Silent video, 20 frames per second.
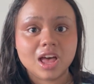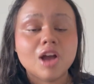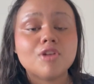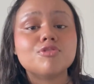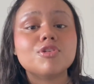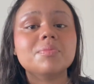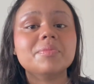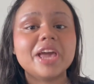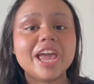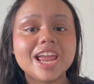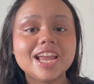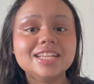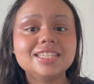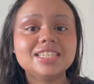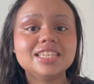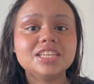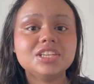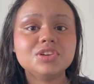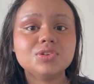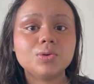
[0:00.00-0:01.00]
from
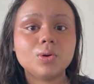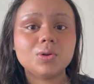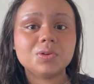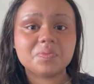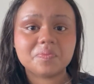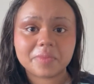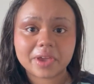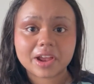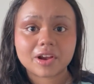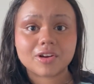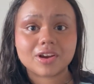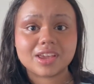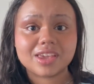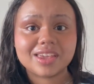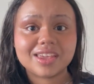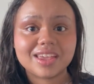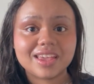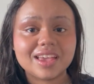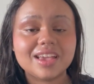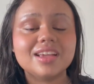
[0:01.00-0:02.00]
18-year-old
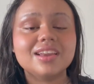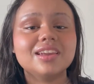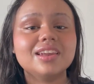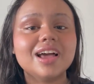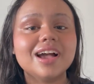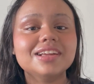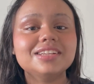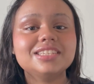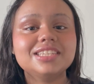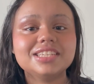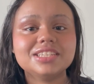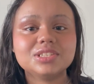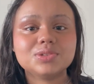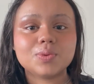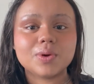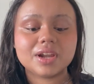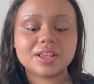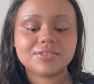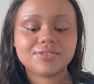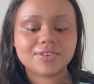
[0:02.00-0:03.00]
Mary in
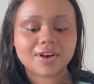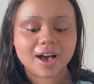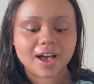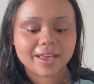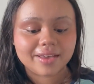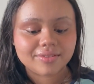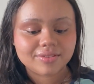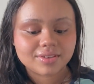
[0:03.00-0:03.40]
1925,